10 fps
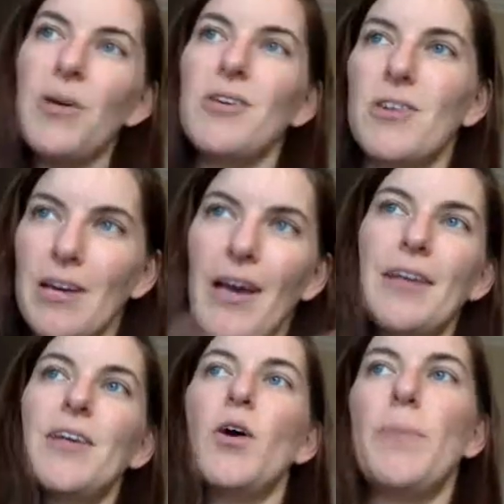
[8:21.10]
way you can
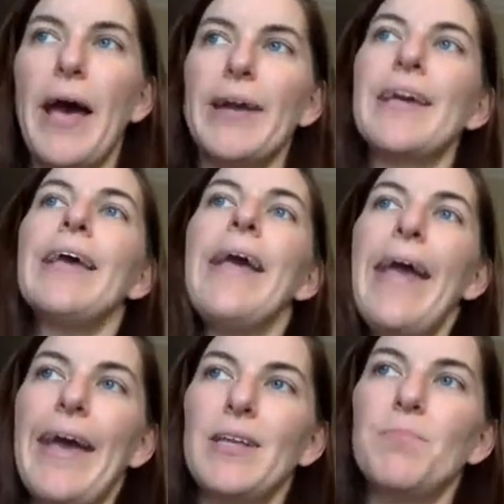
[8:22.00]
kind of go back
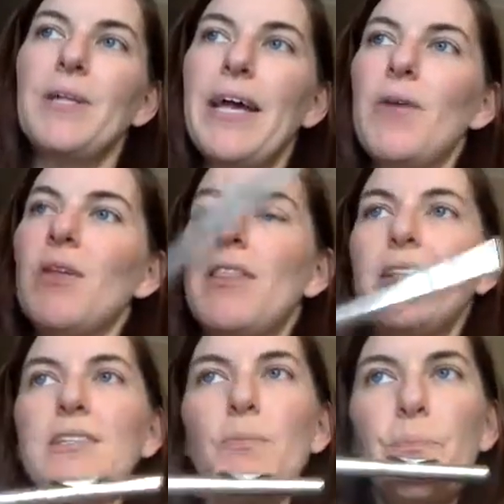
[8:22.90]
and play it with
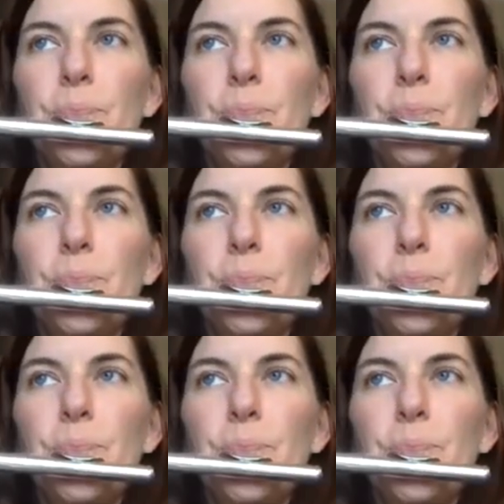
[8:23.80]
this.